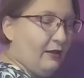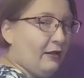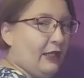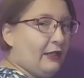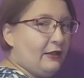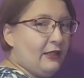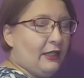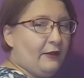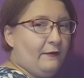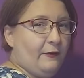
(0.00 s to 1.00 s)
darts
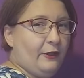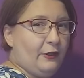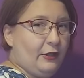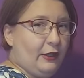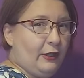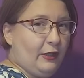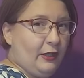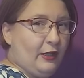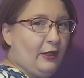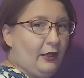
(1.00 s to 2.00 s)
are finishing
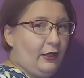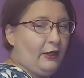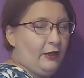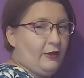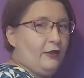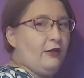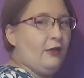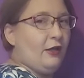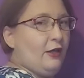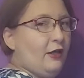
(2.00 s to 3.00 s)
here,
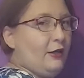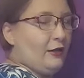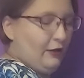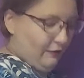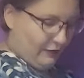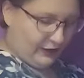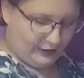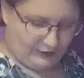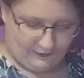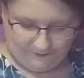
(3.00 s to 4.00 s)
so
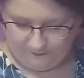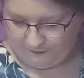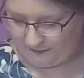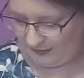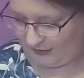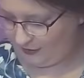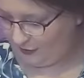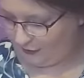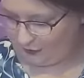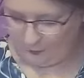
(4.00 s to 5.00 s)
they're
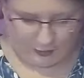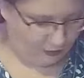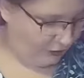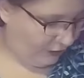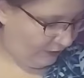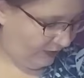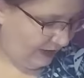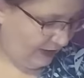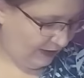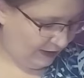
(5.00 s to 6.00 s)
spot on
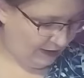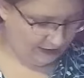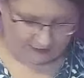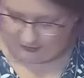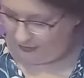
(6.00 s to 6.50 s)
in decent